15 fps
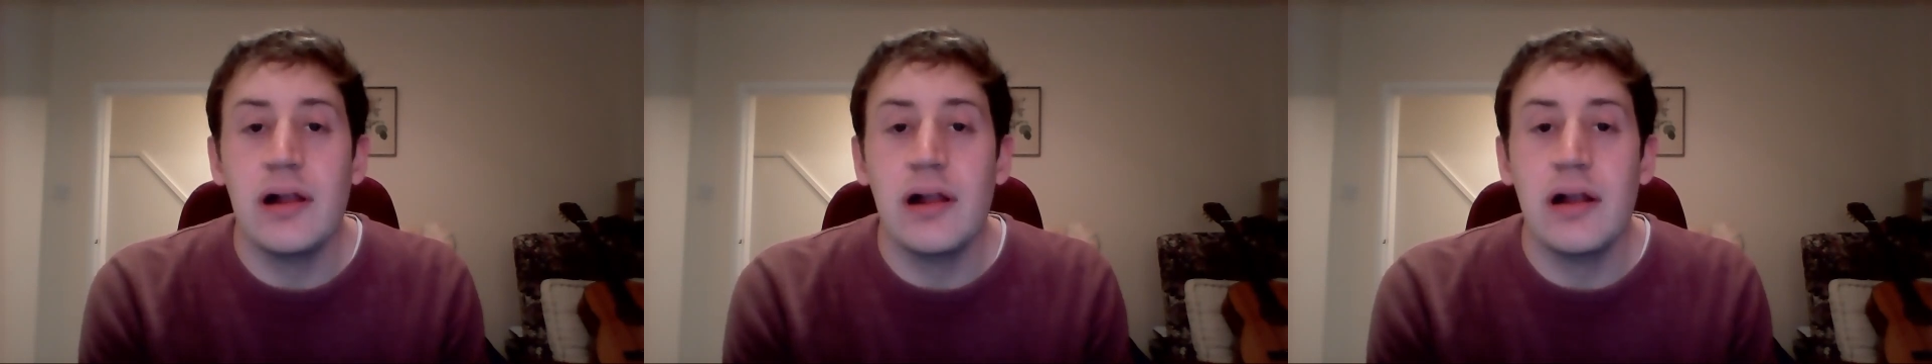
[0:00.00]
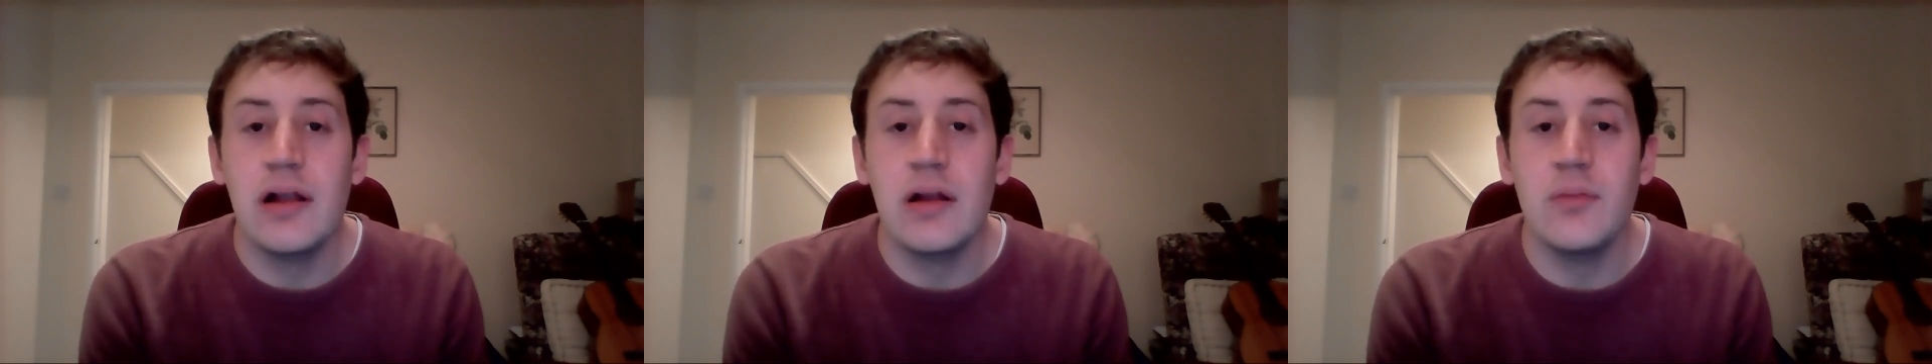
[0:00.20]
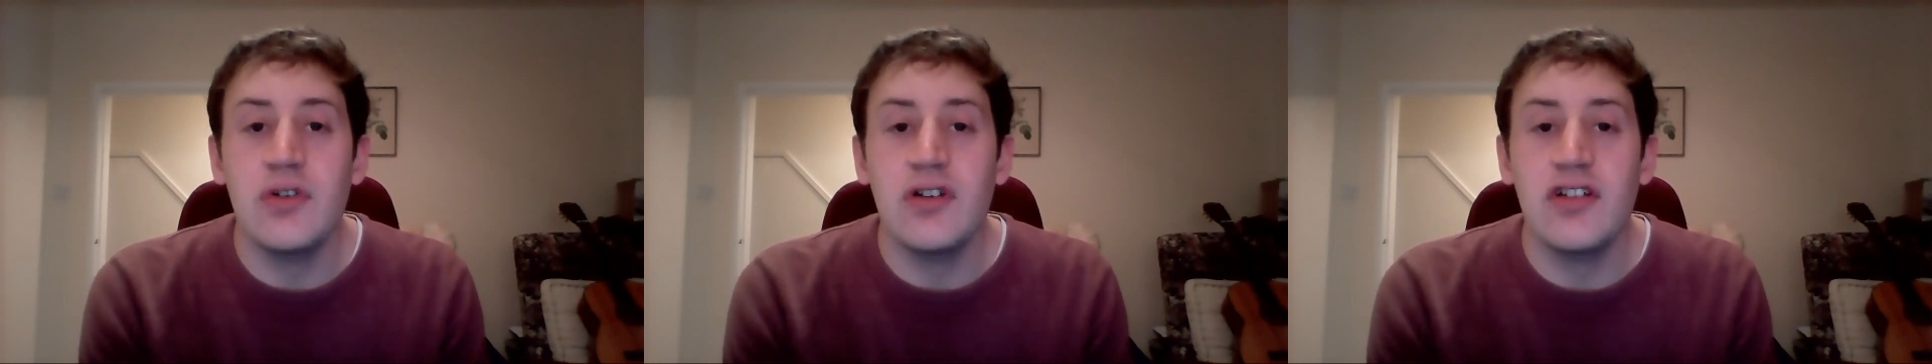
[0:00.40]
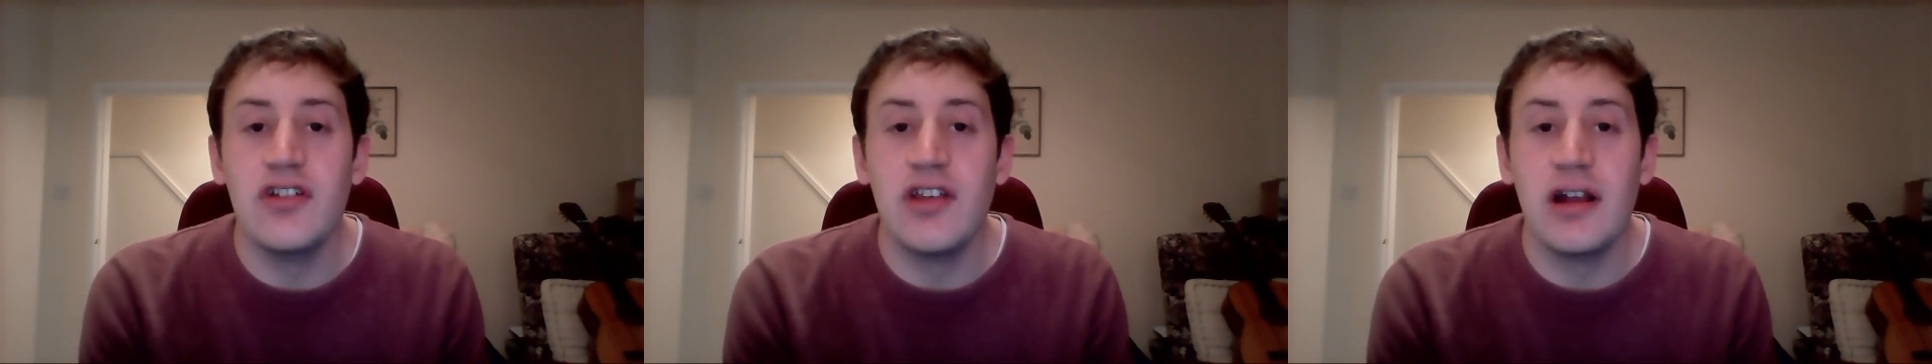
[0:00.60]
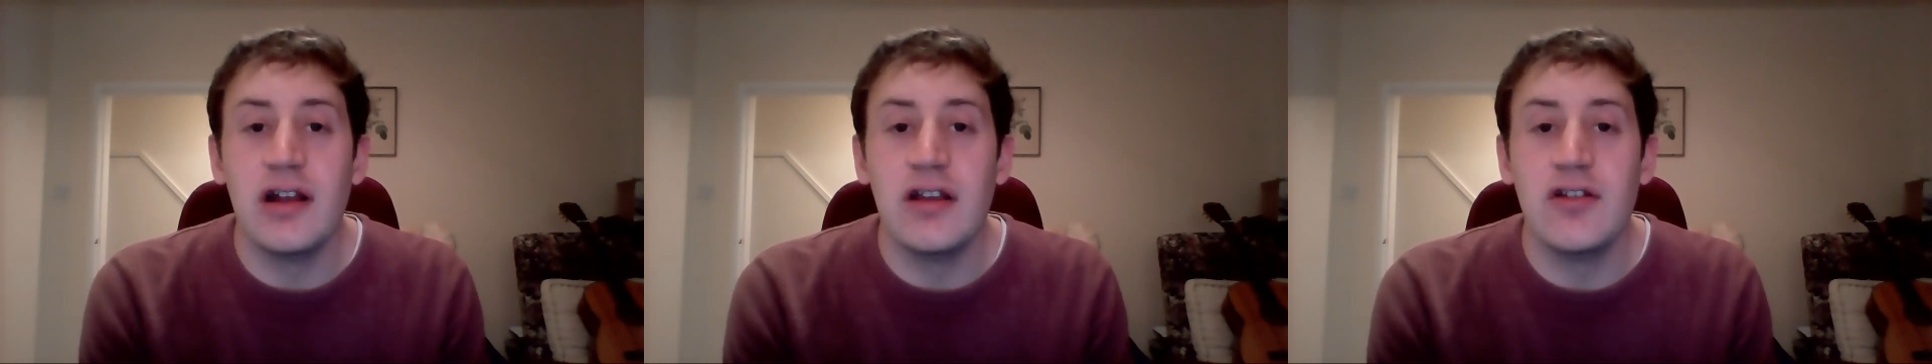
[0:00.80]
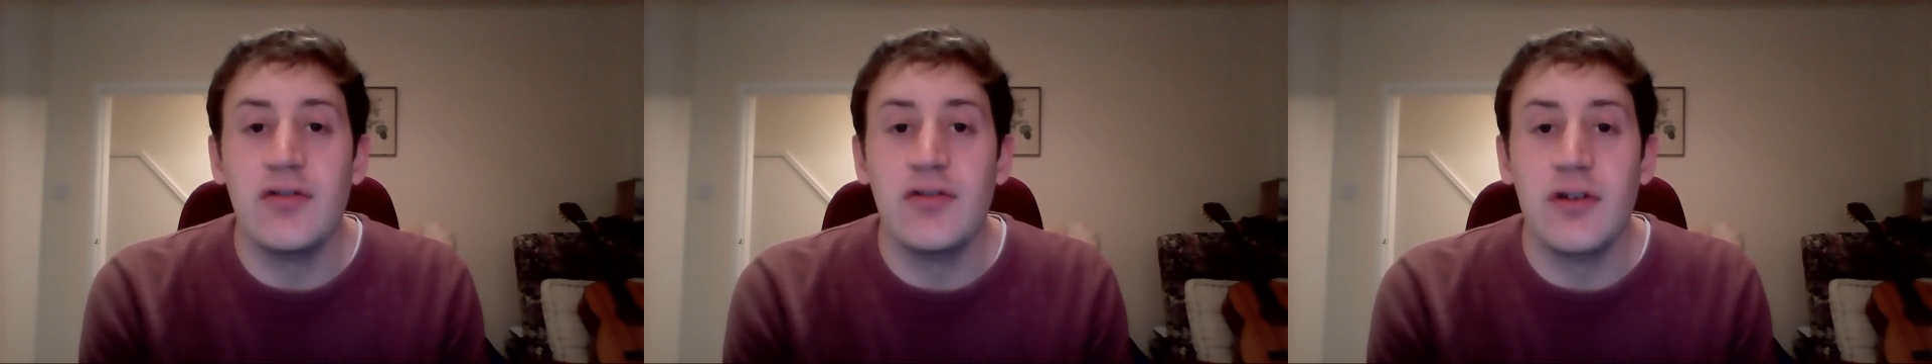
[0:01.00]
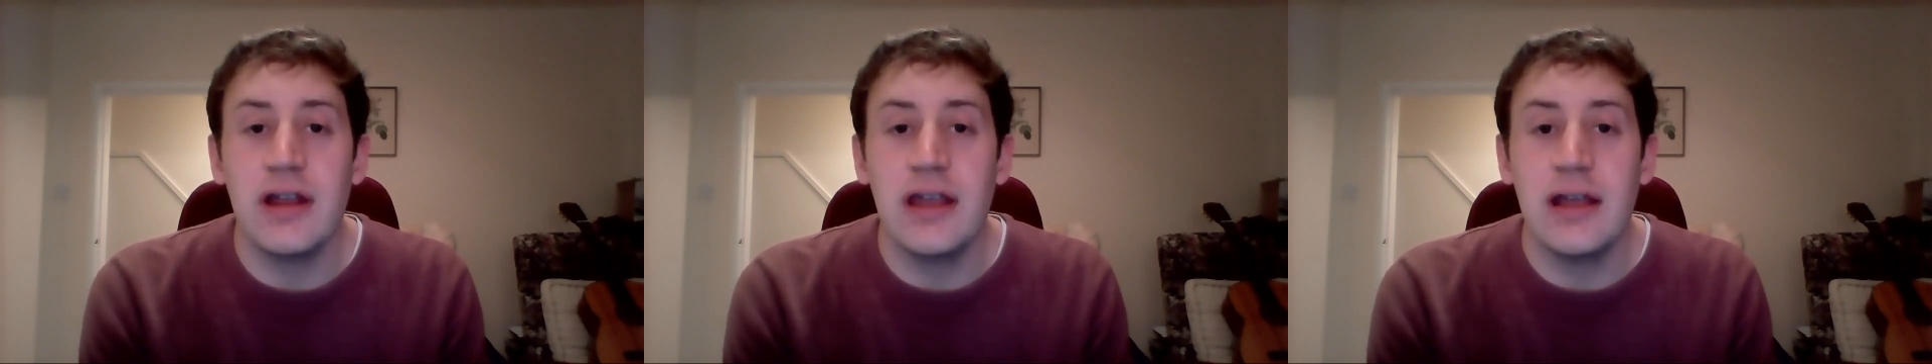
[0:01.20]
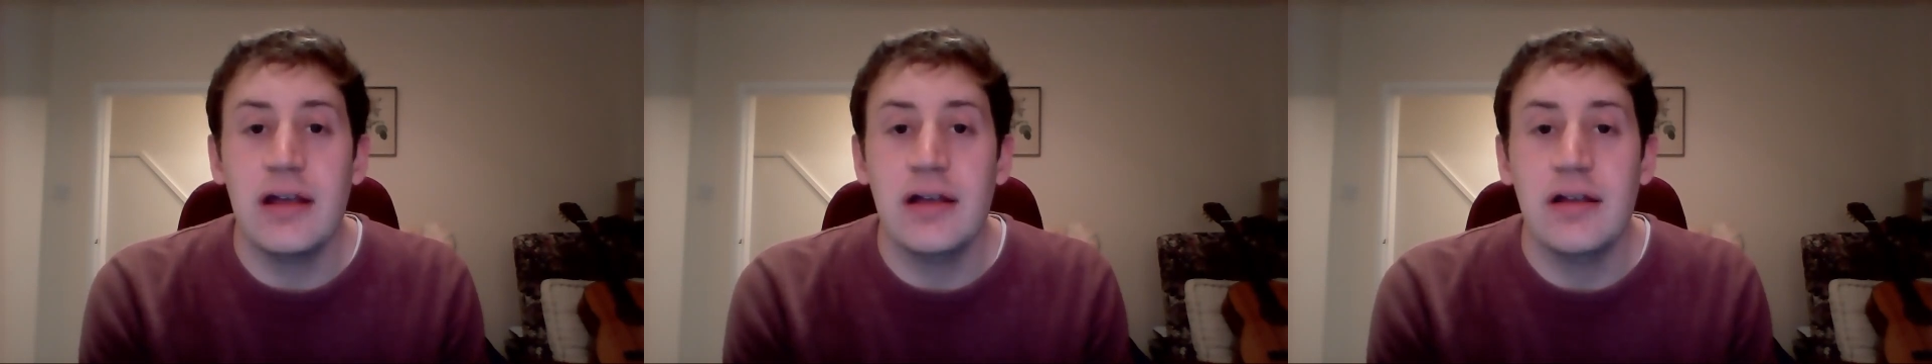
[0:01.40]
Learn British English
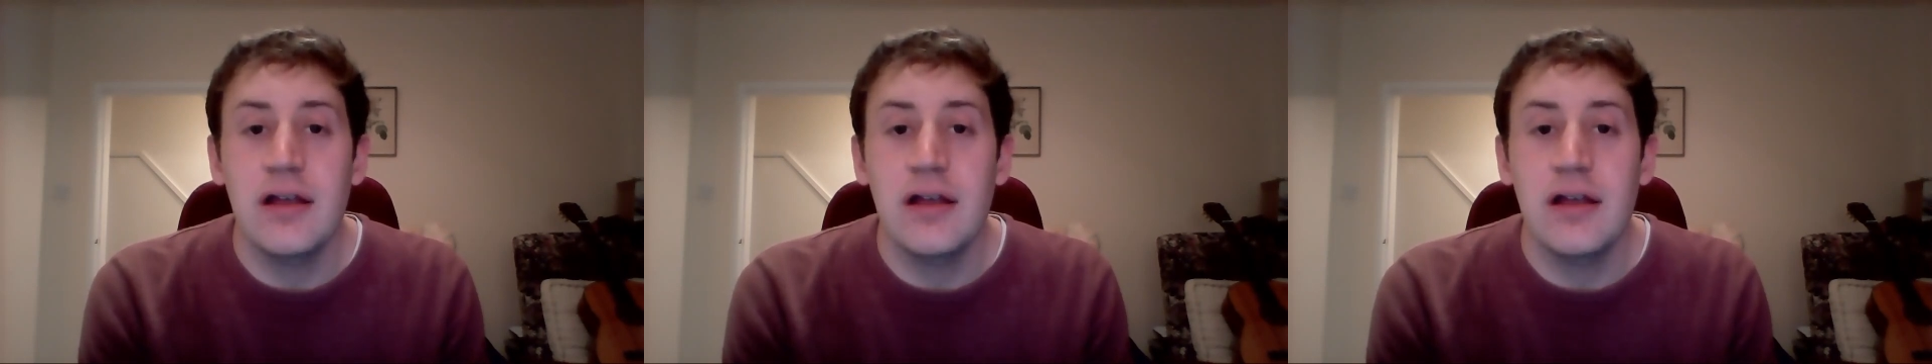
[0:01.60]
Free.